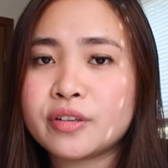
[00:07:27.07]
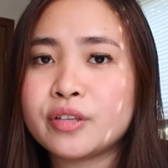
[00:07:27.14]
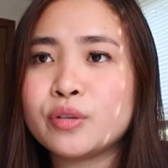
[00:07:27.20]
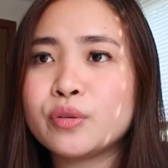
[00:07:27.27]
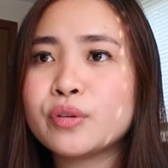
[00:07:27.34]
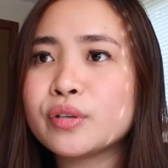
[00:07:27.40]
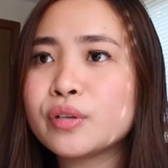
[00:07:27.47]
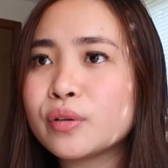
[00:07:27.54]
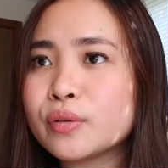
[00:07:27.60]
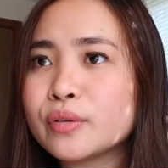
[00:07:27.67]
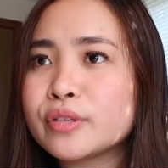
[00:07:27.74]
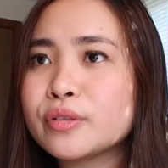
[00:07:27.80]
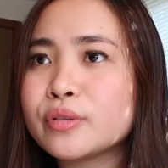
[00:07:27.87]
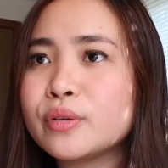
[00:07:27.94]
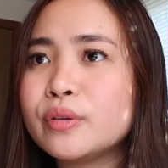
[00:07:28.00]
You could
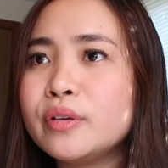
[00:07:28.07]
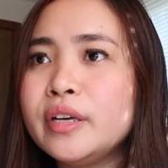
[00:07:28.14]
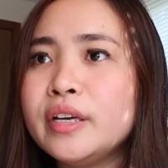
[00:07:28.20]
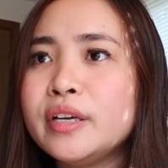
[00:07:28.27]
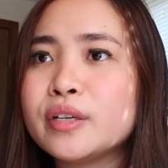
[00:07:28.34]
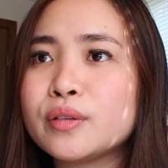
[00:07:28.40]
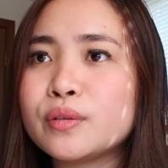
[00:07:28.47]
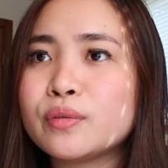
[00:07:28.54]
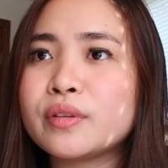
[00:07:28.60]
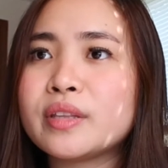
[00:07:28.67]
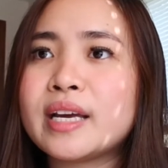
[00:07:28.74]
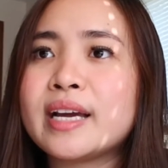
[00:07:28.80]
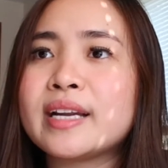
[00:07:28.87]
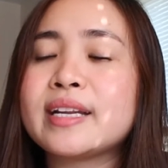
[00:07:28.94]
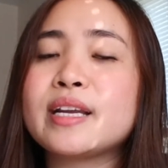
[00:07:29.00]
also do that